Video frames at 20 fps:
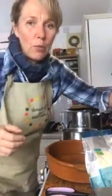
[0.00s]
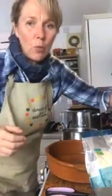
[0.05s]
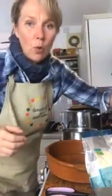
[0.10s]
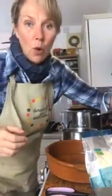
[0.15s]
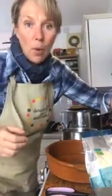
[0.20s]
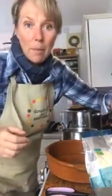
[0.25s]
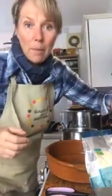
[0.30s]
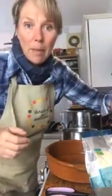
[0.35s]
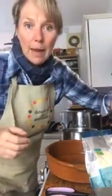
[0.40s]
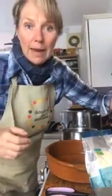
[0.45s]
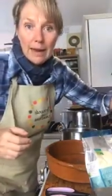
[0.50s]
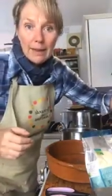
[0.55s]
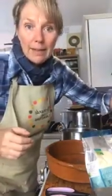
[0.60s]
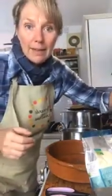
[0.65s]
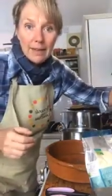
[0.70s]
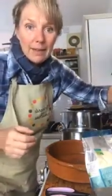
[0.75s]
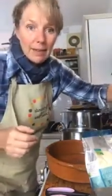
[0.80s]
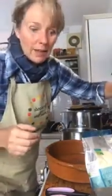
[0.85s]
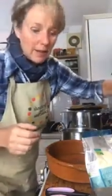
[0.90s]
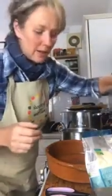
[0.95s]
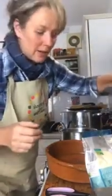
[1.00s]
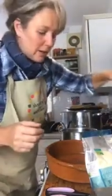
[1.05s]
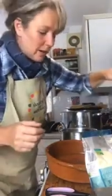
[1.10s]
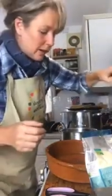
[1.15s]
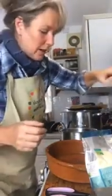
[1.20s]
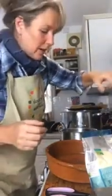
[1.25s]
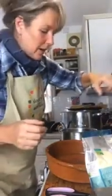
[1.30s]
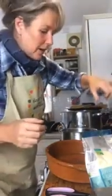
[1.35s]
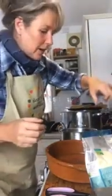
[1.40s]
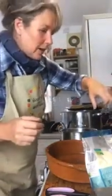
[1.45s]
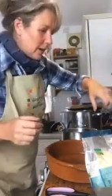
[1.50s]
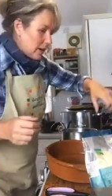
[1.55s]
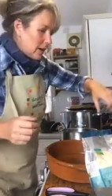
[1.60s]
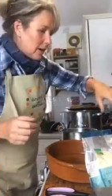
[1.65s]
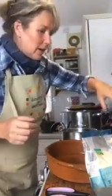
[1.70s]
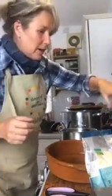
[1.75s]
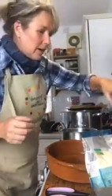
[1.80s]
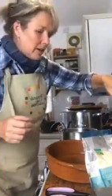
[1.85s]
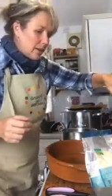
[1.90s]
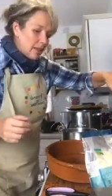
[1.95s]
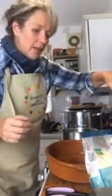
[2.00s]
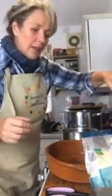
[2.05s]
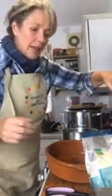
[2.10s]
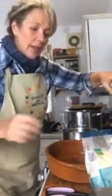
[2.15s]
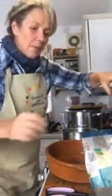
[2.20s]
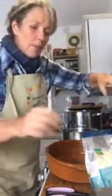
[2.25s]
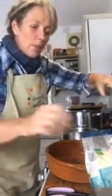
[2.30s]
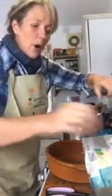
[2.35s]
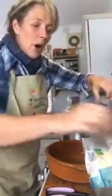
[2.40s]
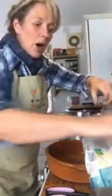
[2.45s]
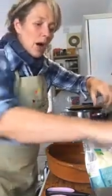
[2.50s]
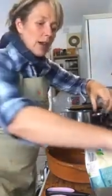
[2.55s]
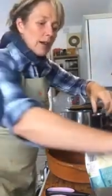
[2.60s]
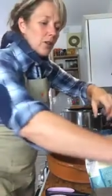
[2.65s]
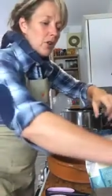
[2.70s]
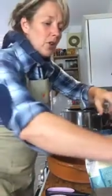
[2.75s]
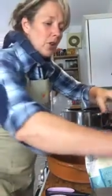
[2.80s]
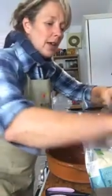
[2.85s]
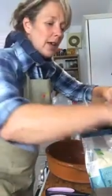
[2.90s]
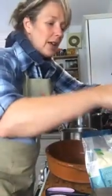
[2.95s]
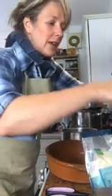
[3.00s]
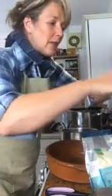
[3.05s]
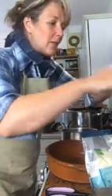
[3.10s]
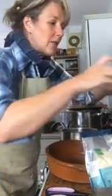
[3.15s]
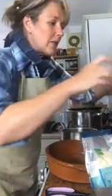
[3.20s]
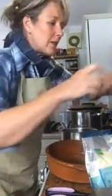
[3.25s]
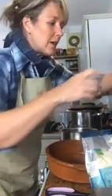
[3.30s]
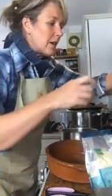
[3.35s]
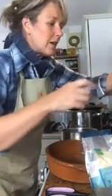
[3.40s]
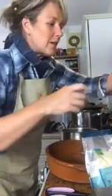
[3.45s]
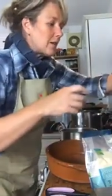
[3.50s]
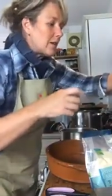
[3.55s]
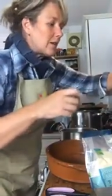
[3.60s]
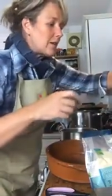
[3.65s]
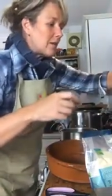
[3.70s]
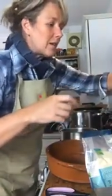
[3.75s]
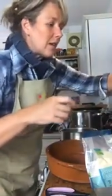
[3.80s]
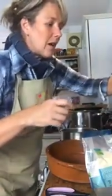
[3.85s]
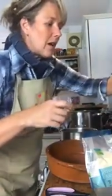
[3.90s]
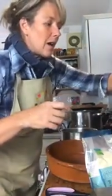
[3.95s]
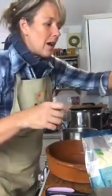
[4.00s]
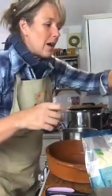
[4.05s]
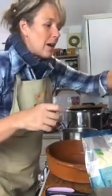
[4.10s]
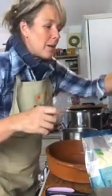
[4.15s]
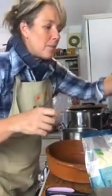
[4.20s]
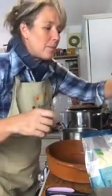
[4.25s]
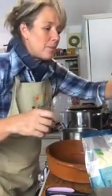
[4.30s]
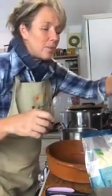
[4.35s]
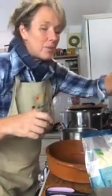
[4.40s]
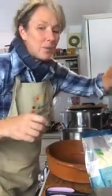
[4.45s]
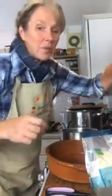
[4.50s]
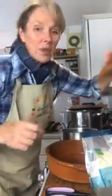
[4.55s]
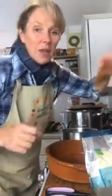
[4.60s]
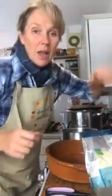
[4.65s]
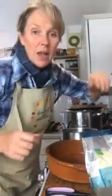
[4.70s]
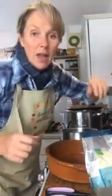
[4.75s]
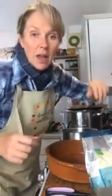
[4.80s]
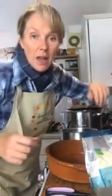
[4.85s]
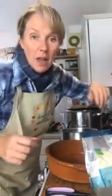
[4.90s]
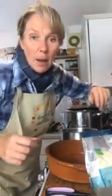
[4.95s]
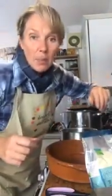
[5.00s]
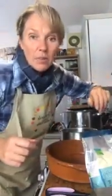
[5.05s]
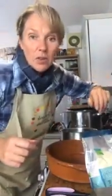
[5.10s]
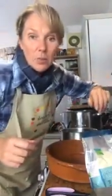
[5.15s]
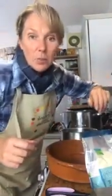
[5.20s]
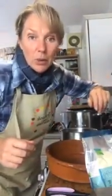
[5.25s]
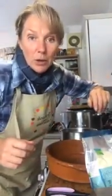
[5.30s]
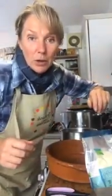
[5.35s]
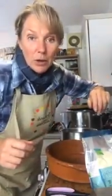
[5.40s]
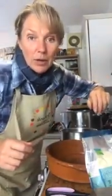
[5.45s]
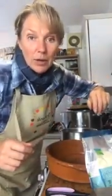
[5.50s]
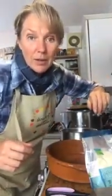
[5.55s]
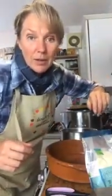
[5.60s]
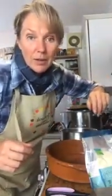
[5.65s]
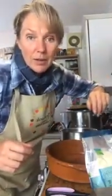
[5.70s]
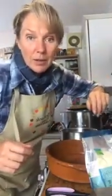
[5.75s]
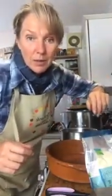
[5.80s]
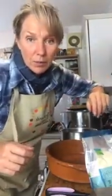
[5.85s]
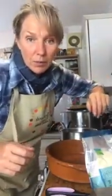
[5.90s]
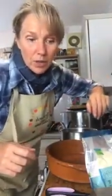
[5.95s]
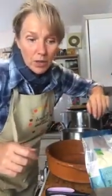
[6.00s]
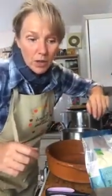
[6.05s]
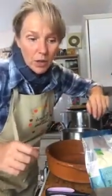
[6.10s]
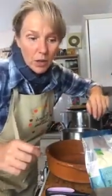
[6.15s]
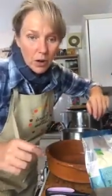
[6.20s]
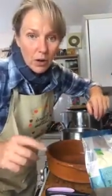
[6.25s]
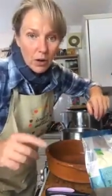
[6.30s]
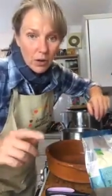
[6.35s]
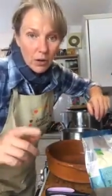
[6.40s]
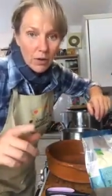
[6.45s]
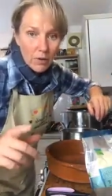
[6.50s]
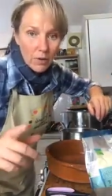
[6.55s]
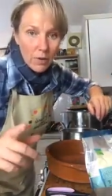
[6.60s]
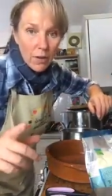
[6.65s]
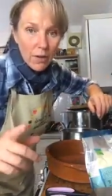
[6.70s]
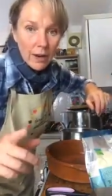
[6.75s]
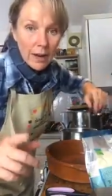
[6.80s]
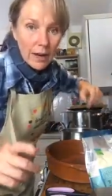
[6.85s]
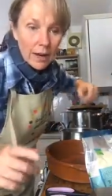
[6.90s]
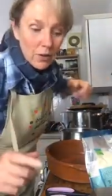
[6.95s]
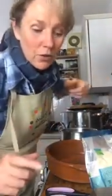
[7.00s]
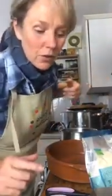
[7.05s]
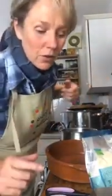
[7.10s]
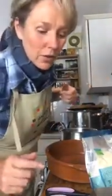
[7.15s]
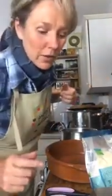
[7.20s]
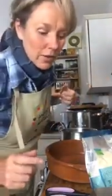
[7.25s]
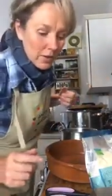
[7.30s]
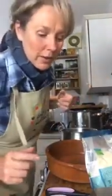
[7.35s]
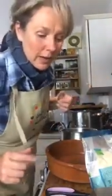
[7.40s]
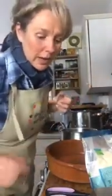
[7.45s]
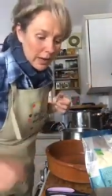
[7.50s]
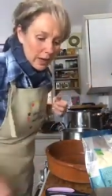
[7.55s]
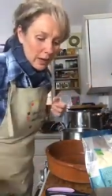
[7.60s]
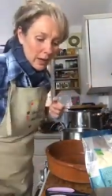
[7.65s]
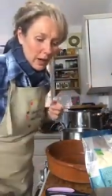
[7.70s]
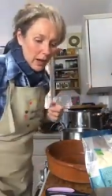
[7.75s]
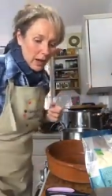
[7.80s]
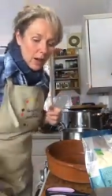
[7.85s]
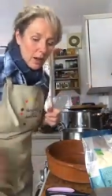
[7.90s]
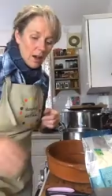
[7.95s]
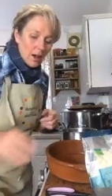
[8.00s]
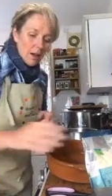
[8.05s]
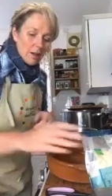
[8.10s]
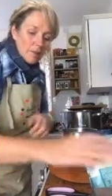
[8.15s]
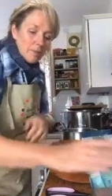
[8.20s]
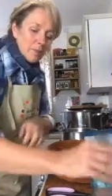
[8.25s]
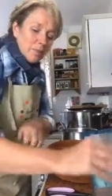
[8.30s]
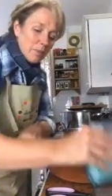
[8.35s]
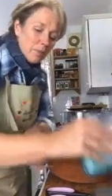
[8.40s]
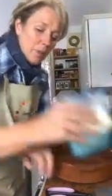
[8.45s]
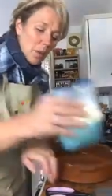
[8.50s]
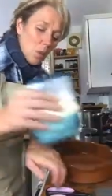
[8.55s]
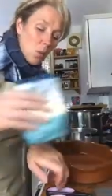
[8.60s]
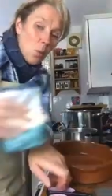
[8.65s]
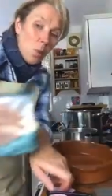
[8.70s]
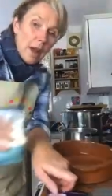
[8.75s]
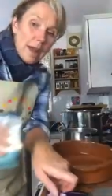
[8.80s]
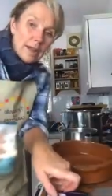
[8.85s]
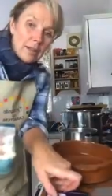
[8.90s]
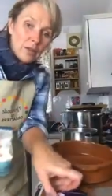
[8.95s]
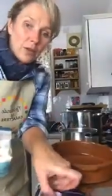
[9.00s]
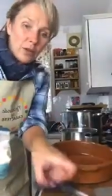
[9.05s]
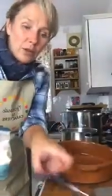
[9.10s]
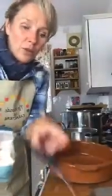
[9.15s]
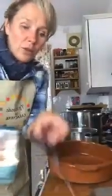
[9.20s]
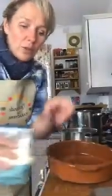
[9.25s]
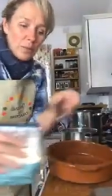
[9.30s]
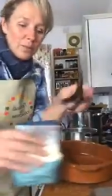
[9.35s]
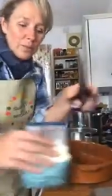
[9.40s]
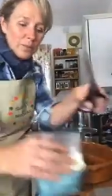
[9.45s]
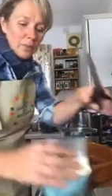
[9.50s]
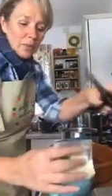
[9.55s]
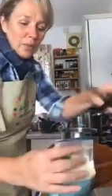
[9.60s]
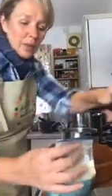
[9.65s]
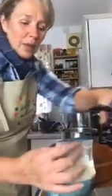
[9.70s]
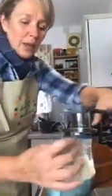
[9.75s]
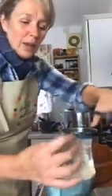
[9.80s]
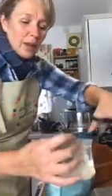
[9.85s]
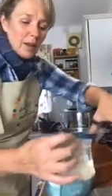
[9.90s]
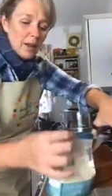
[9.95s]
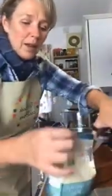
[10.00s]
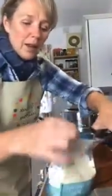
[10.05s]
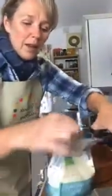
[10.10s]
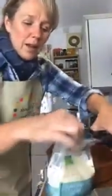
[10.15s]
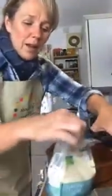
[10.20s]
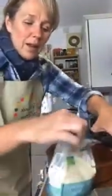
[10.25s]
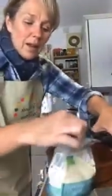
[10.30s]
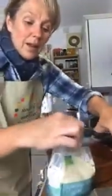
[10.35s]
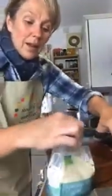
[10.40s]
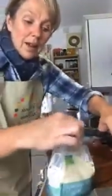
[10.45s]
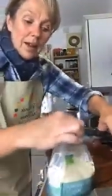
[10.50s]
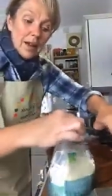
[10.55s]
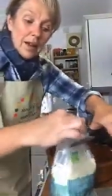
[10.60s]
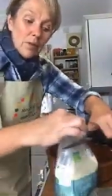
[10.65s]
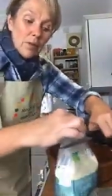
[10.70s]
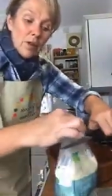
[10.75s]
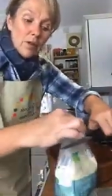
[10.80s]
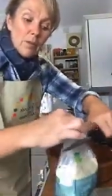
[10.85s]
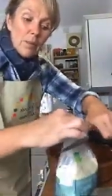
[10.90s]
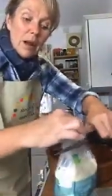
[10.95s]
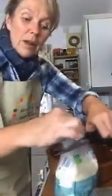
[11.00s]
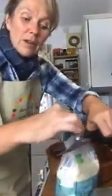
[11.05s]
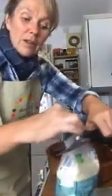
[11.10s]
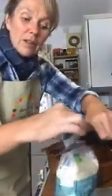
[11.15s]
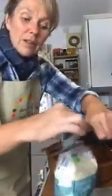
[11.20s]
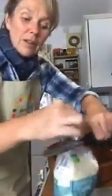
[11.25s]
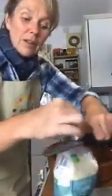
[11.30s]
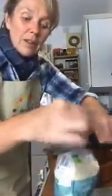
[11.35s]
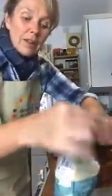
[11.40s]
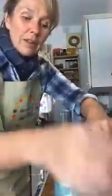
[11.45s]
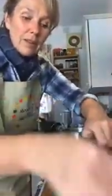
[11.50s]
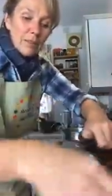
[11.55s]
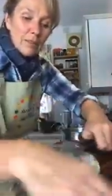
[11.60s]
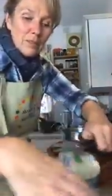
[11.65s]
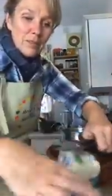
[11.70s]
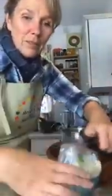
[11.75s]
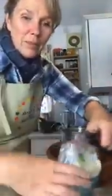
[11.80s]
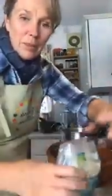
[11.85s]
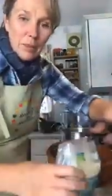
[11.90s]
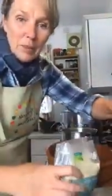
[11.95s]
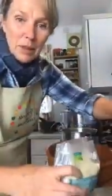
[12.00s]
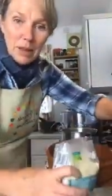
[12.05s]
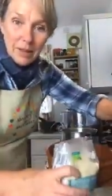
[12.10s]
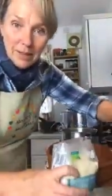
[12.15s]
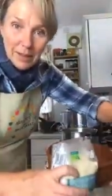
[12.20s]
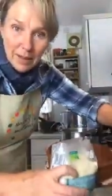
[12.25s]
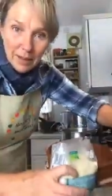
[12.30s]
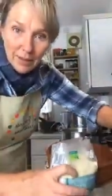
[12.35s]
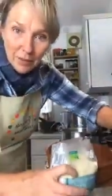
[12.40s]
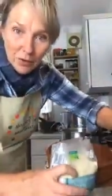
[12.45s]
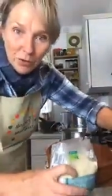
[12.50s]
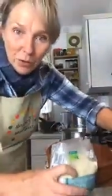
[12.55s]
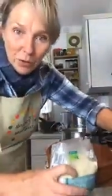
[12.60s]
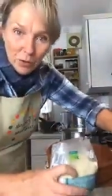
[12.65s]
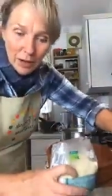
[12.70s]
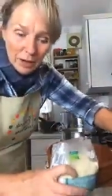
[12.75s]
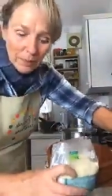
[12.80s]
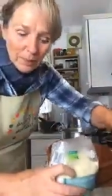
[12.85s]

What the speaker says: What medicine the pine tree gives us. Gum spirits, which are a very interesting way to get rid of parasites. But that's another story.